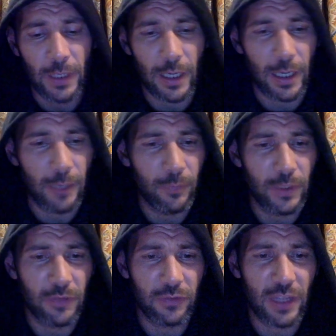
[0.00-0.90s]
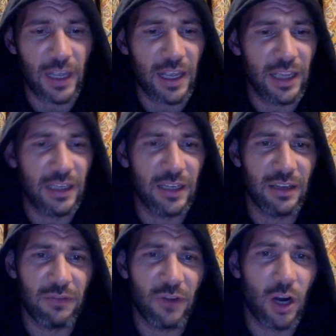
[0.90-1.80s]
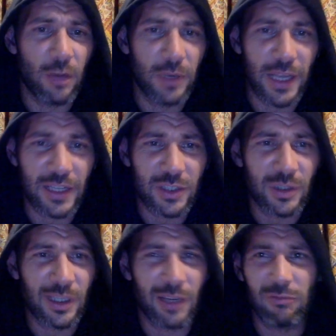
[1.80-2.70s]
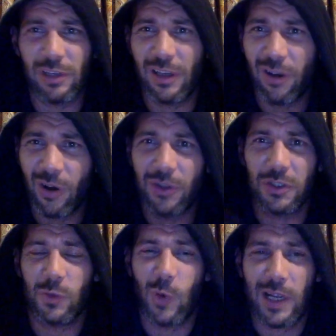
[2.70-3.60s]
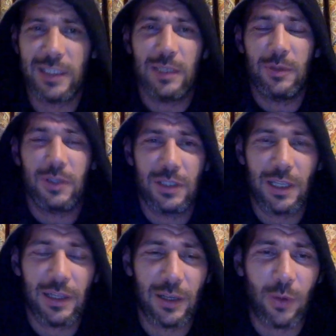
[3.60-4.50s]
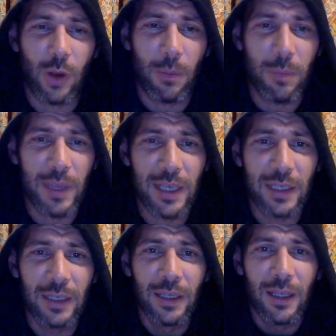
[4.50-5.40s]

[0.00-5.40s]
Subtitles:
if they're in an environment next to you and they get really hot and sweaty because they're quite big.